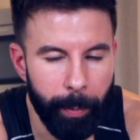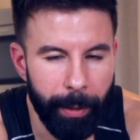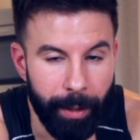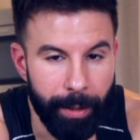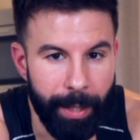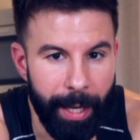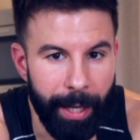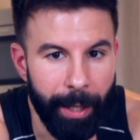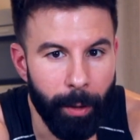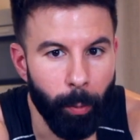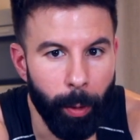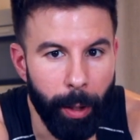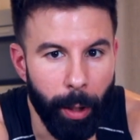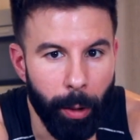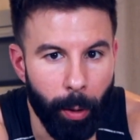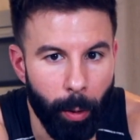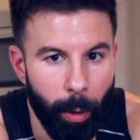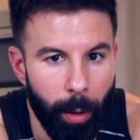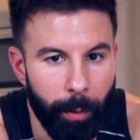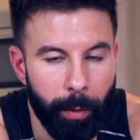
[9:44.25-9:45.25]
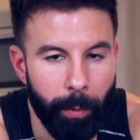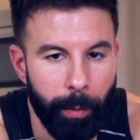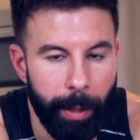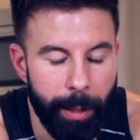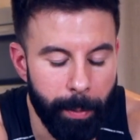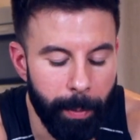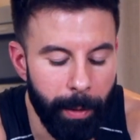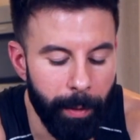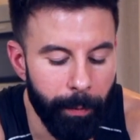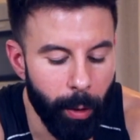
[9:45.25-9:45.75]
because that can really throw out the
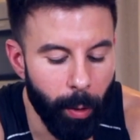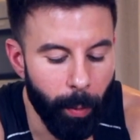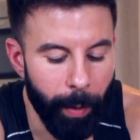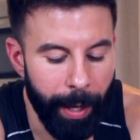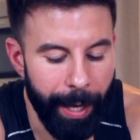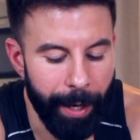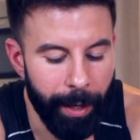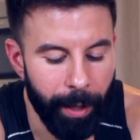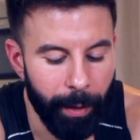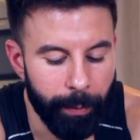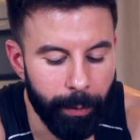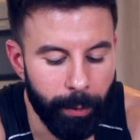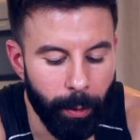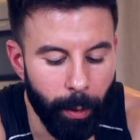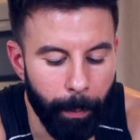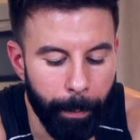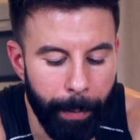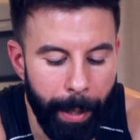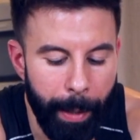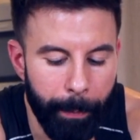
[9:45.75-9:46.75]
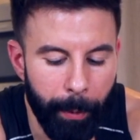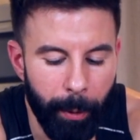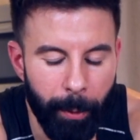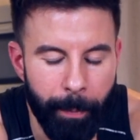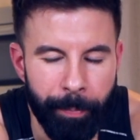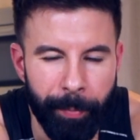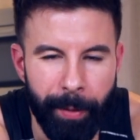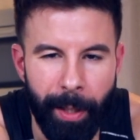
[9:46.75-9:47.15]
recipe if you don't add enough salt and pepper.